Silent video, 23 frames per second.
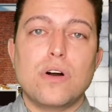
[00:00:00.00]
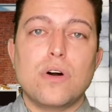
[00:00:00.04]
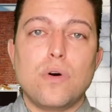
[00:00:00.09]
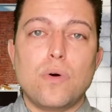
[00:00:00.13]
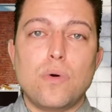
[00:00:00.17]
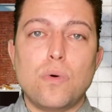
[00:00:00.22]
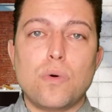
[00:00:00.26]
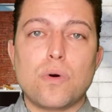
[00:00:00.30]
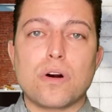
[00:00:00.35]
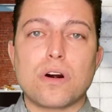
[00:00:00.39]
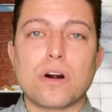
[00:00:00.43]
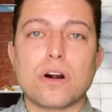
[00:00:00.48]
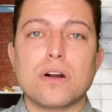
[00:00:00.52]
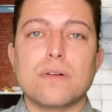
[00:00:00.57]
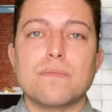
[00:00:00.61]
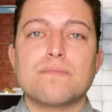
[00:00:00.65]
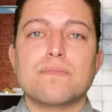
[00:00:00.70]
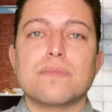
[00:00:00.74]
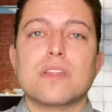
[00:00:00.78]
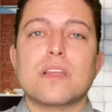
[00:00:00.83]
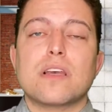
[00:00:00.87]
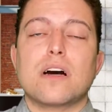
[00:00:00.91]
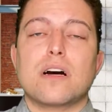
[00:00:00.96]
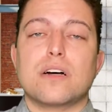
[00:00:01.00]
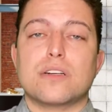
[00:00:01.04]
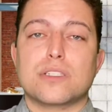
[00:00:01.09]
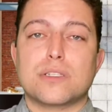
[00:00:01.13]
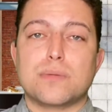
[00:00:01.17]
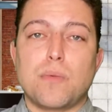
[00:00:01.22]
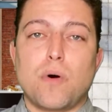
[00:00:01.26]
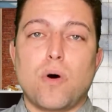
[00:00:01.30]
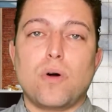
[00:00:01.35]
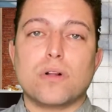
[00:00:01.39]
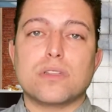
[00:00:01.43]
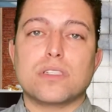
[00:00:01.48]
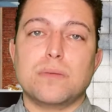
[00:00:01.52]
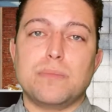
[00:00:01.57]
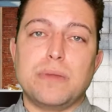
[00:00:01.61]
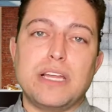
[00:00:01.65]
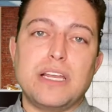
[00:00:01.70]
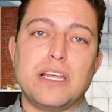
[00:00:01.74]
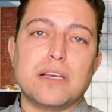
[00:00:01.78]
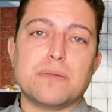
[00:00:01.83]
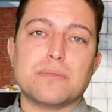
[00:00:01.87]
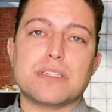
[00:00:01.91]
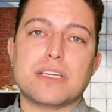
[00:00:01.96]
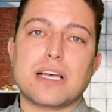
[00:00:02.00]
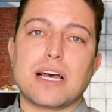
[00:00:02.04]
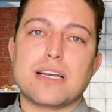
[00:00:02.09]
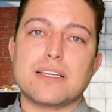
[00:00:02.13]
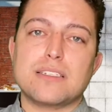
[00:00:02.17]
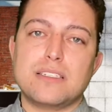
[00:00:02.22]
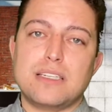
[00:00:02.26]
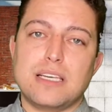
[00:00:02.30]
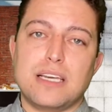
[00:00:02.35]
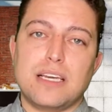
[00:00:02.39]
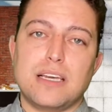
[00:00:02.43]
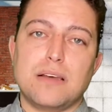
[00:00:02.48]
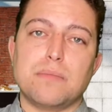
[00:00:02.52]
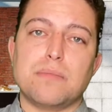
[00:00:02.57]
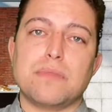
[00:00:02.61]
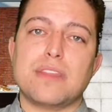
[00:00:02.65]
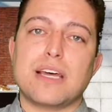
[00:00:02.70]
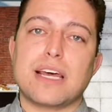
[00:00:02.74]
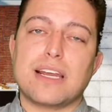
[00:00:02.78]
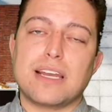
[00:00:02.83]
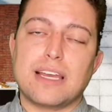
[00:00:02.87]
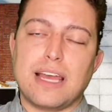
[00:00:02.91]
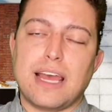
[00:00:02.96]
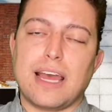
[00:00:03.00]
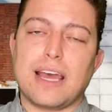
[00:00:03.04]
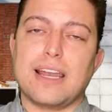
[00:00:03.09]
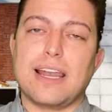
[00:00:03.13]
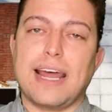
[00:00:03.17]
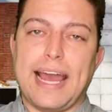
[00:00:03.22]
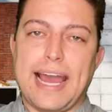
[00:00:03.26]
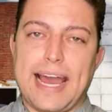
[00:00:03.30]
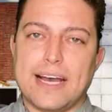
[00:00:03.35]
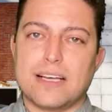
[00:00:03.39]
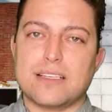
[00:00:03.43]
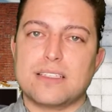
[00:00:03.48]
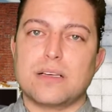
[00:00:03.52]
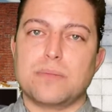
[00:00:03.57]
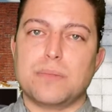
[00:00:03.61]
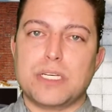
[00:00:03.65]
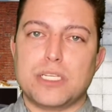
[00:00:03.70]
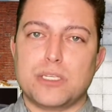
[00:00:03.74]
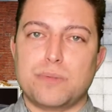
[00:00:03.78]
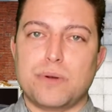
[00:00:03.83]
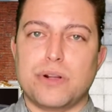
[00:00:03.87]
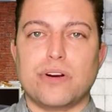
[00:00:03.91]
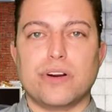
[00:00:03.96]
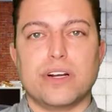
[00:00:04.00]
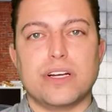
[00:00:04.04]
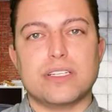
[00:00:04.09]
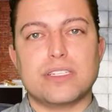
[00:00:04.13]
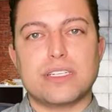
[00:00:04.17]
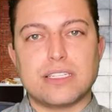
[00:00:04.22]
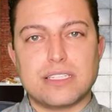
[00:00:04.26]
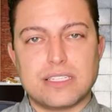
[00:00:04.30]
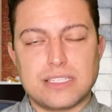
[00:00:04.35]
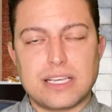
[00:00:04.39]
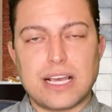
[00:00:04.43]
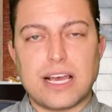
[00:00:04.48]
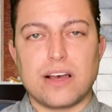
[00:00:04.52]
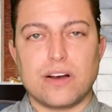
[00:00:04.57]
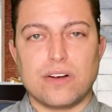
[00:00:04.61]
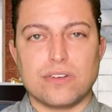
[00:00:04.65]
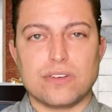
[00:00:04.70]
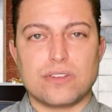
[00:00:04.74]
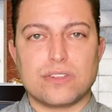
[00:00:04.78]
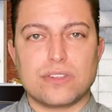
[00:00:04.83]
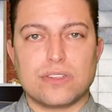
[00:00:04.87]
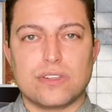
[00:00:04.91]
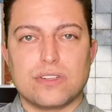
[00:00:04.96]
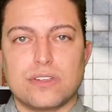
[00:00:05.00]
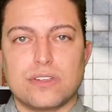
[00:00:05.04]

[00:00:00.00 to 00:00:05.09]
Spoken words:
or a small to medium-sized team that, again, has some experience in sales.